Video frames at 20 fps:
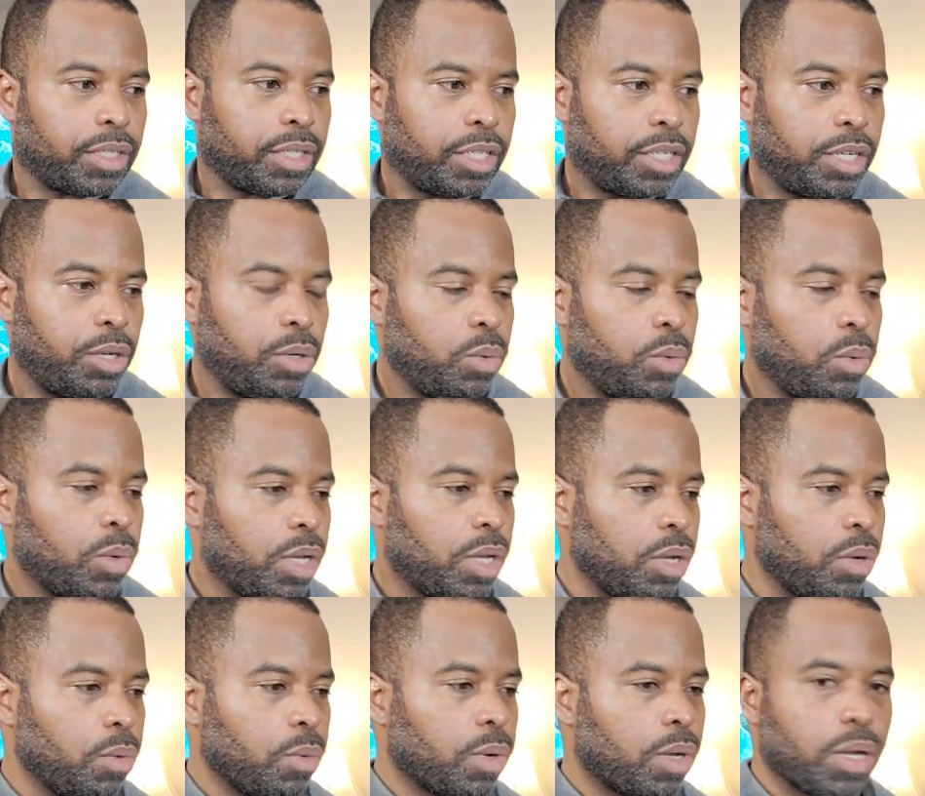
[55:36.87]
Cool,
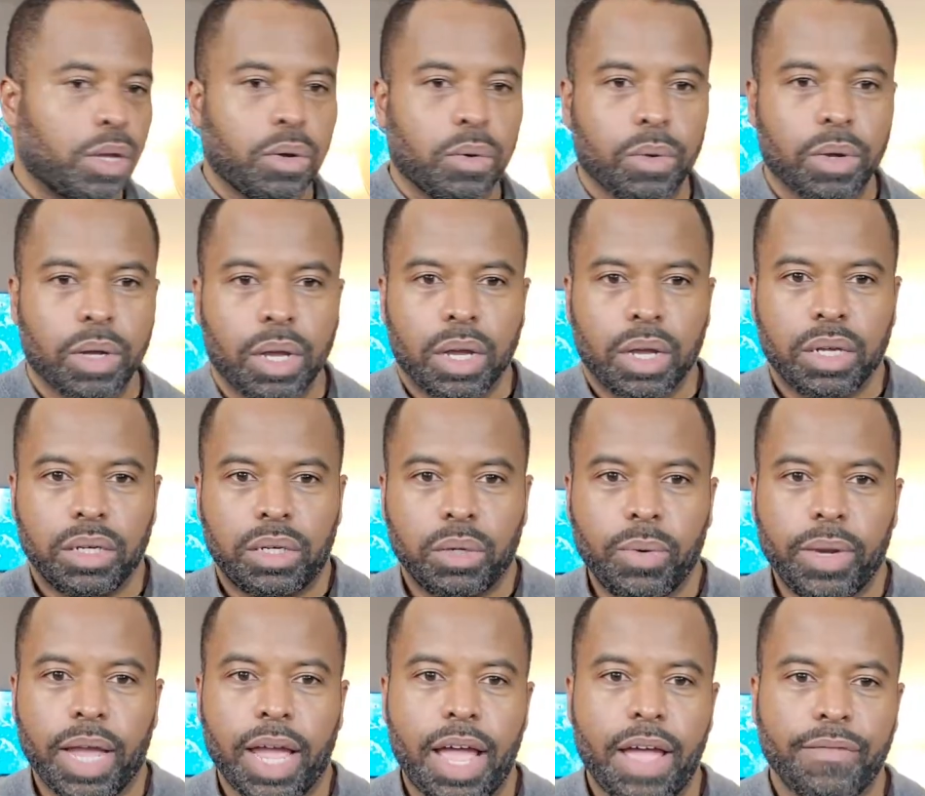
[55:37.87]
cool, cool do
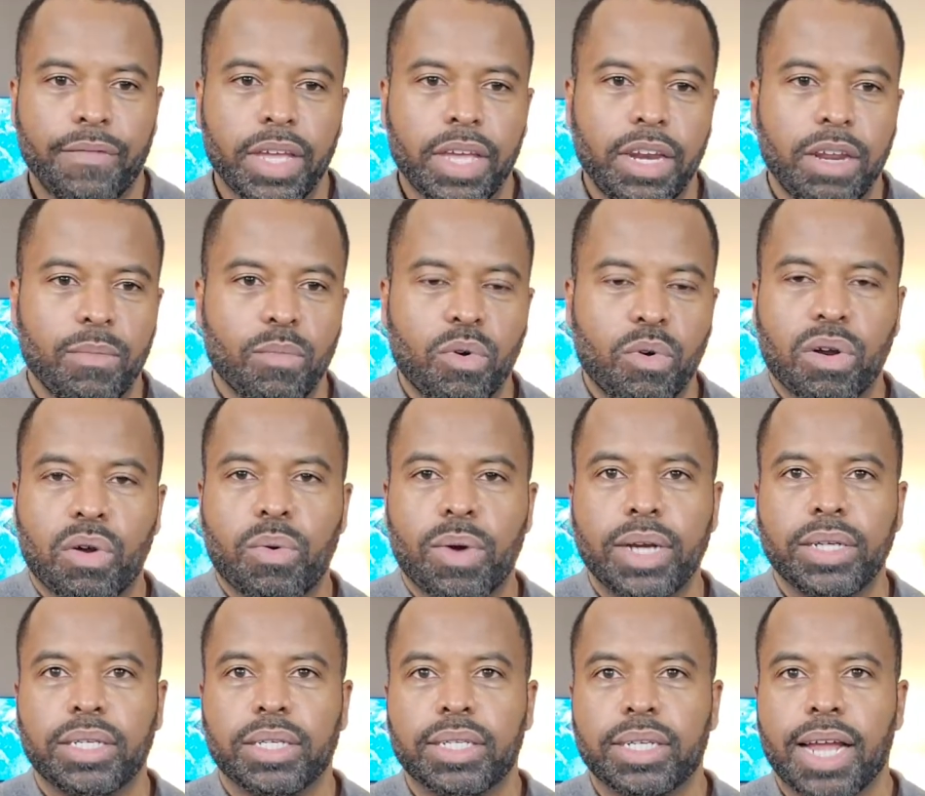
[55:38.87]
we have any more
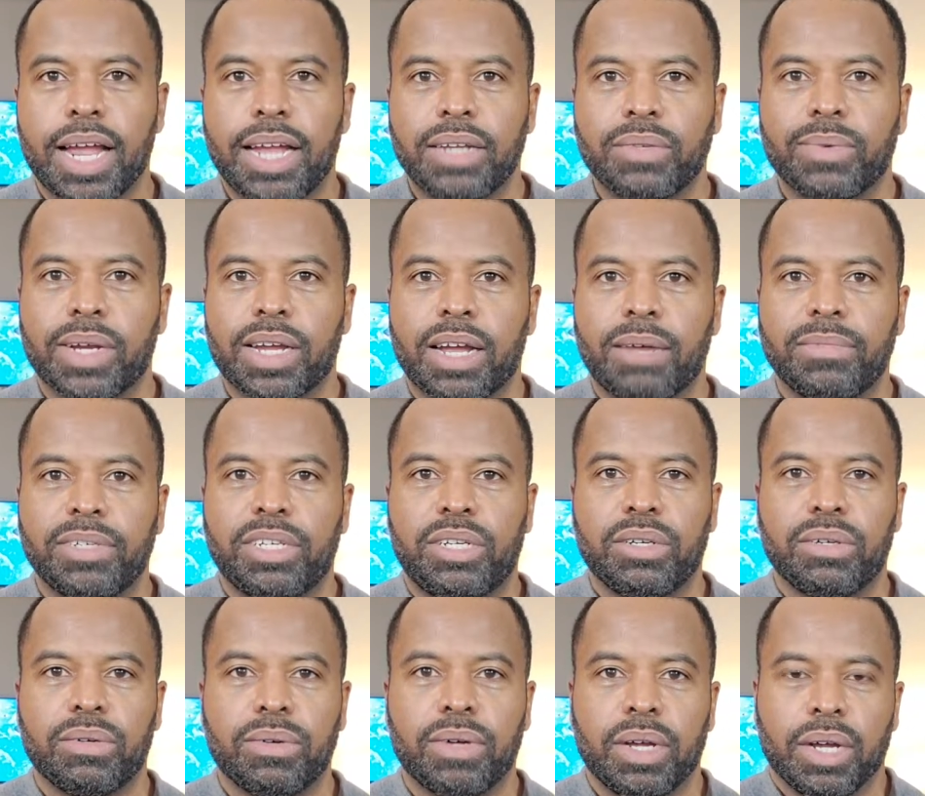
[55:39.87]
questions, guys? We're coming
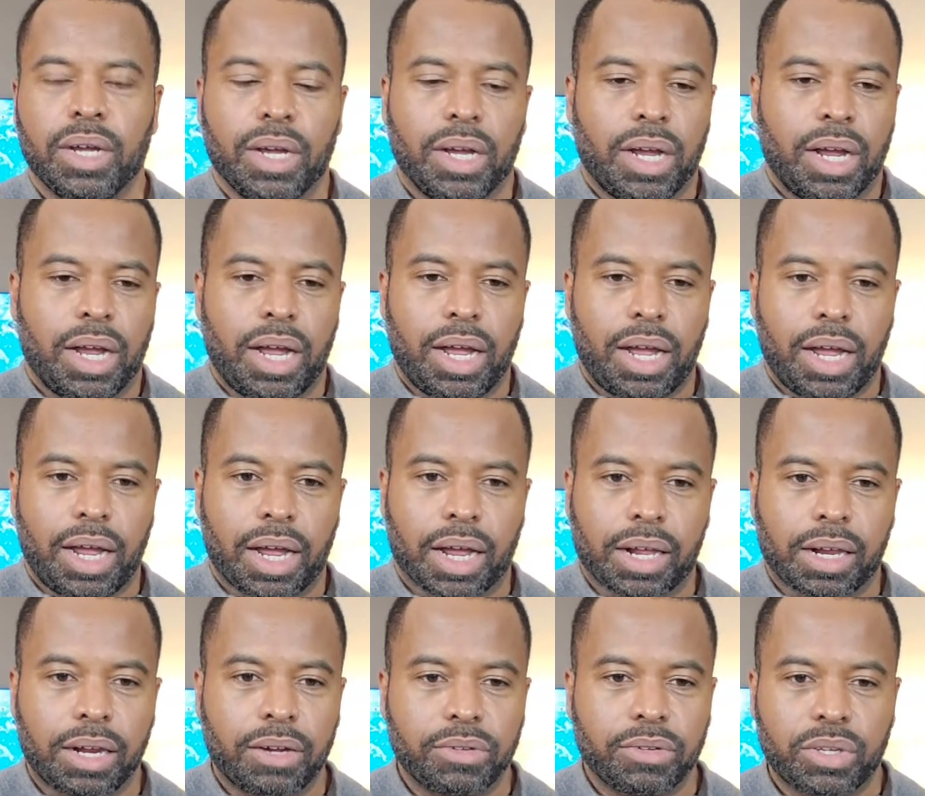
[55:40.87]
to uh,
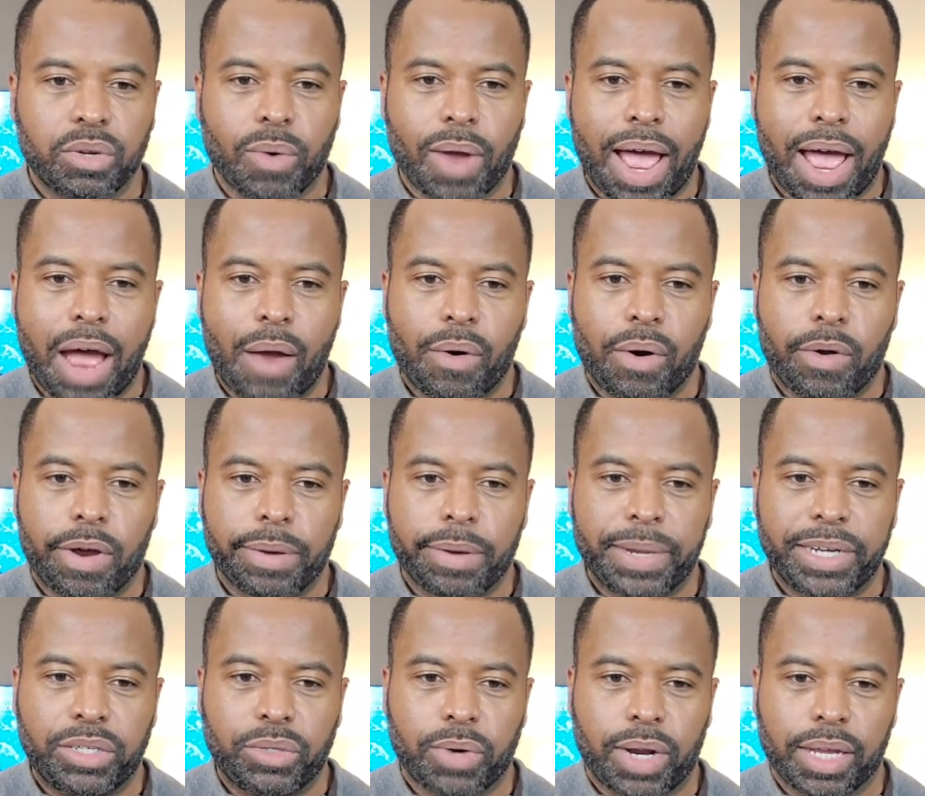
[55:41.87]
close to an hour. I want to
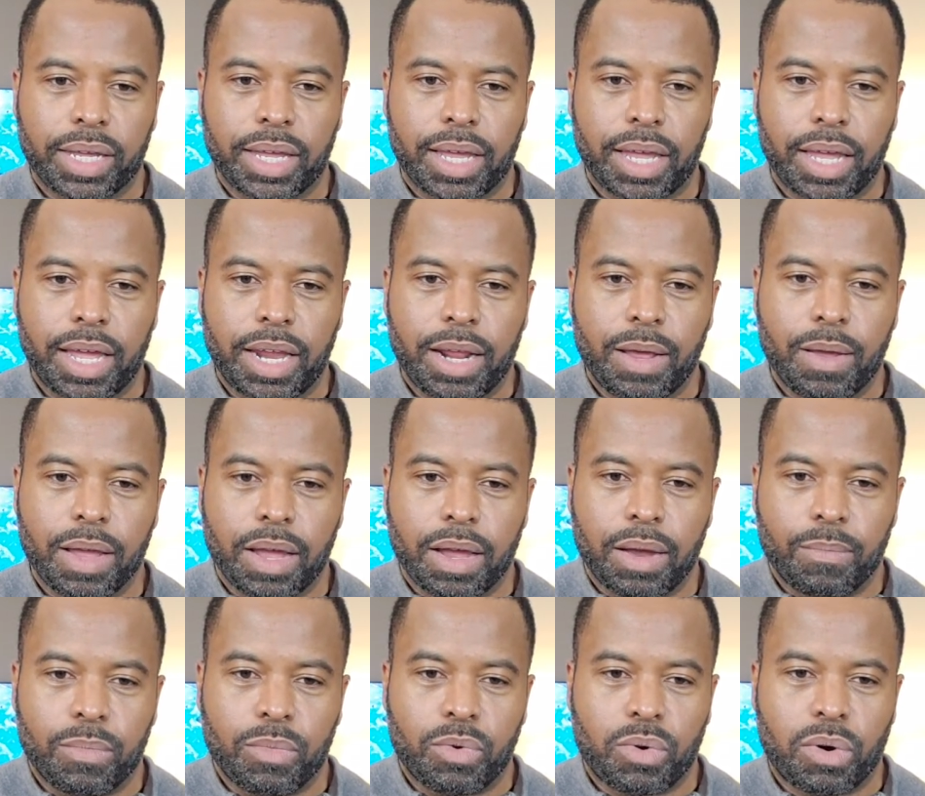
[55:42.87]
make sure I get any
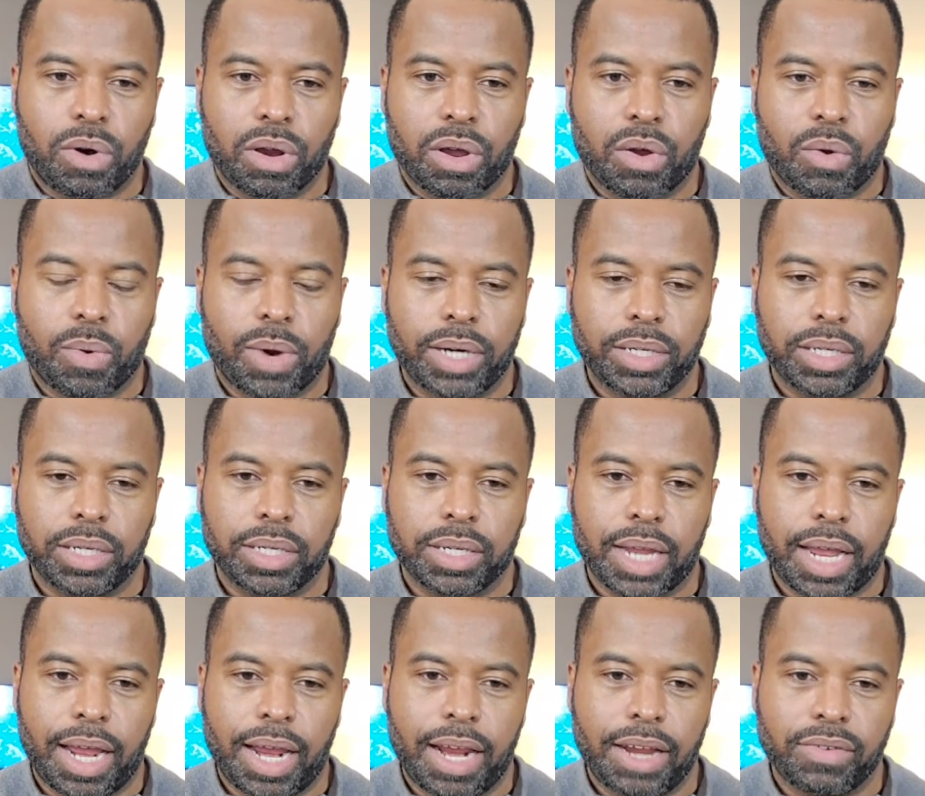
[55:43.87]
more questions
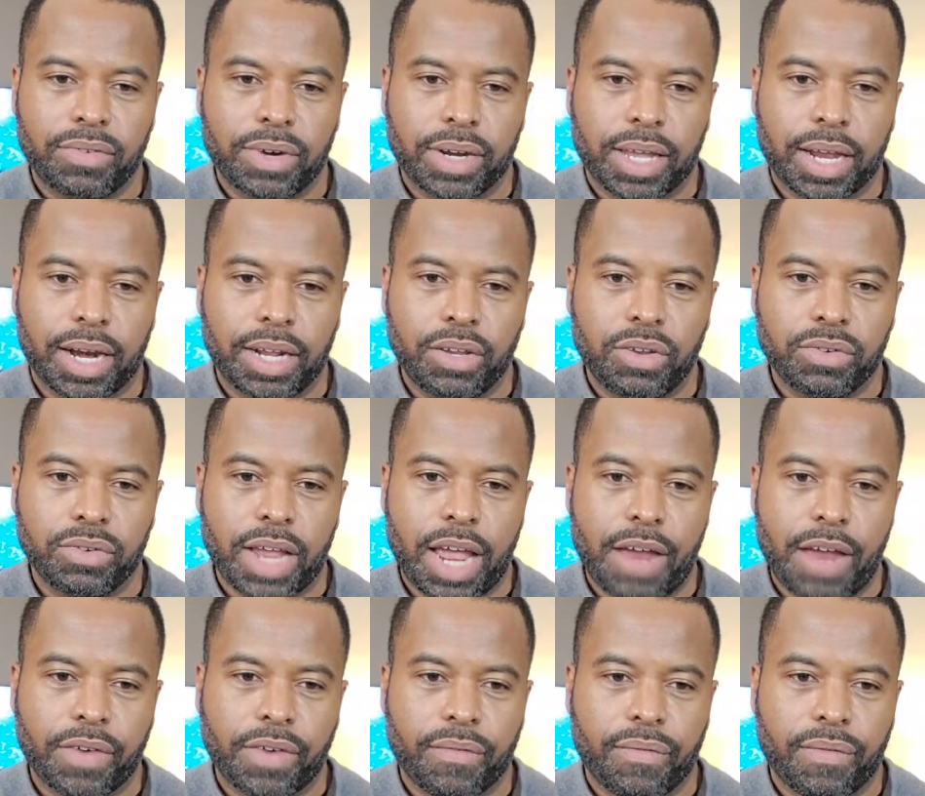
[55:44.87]
answered. Can I use
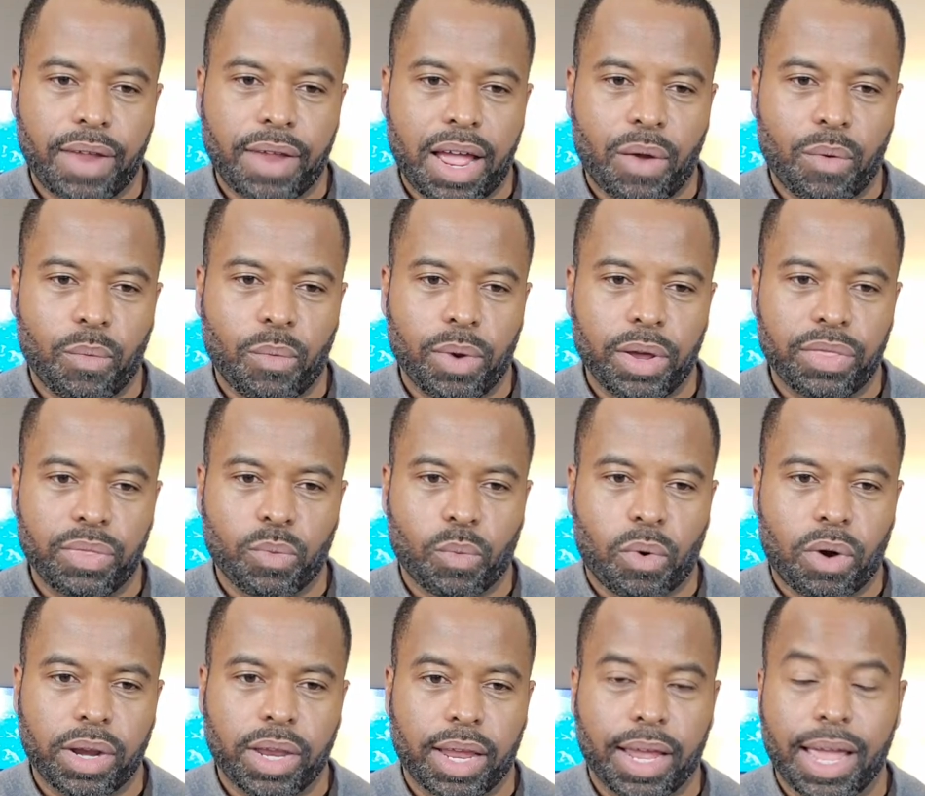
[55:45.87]
African fly with
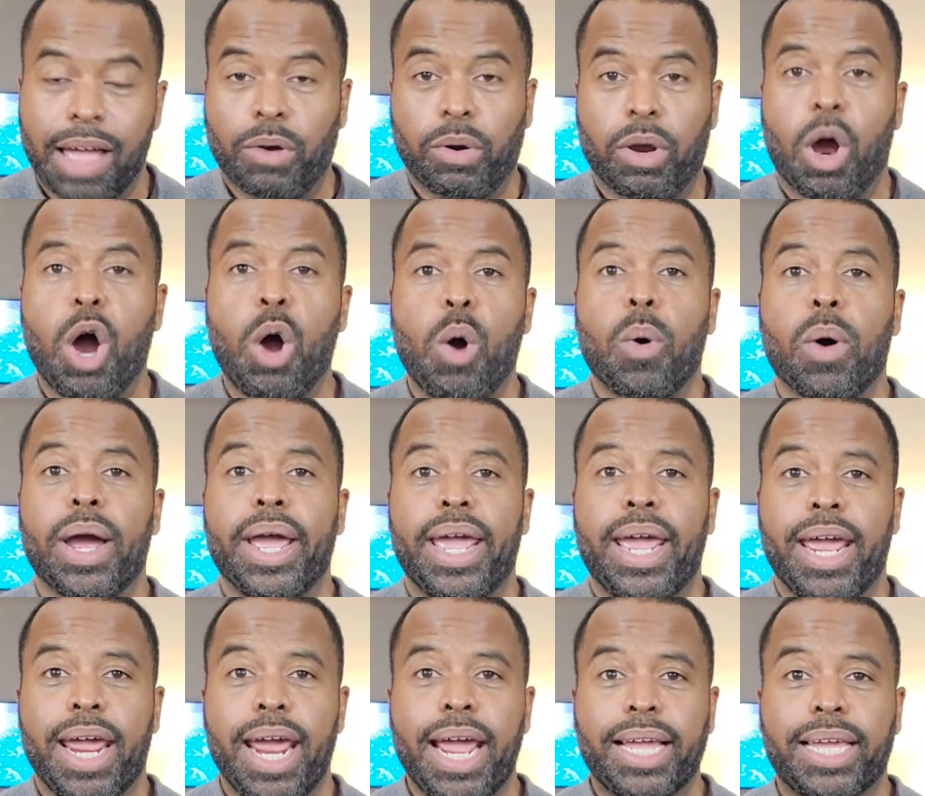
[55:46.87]
working out? Oh,
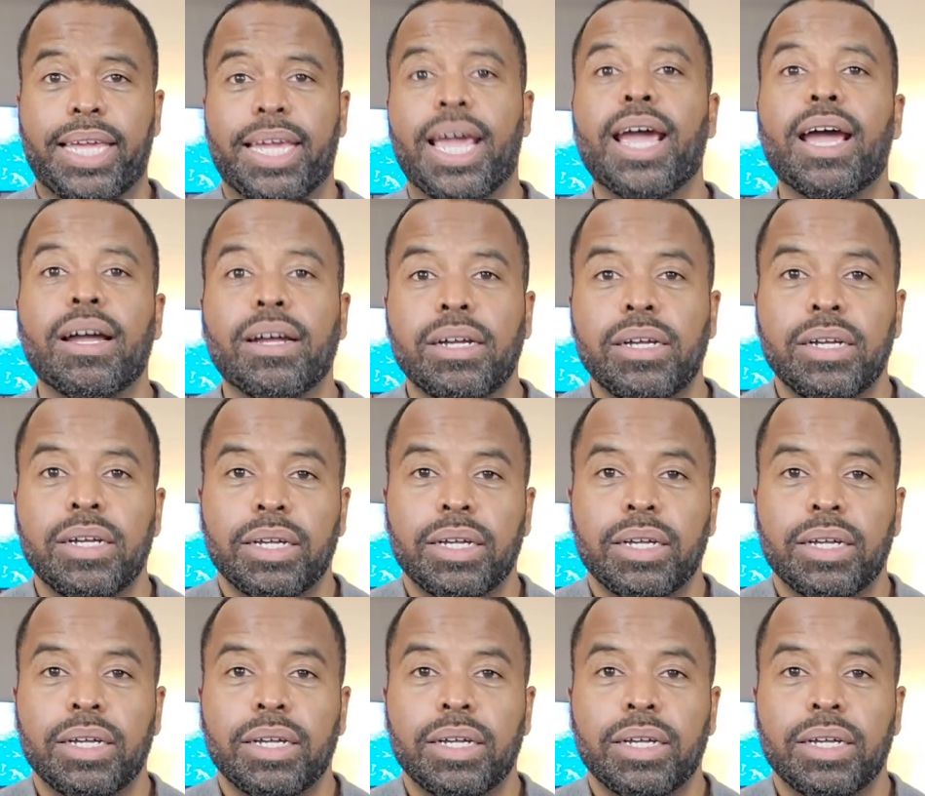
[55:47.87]
heck yeah.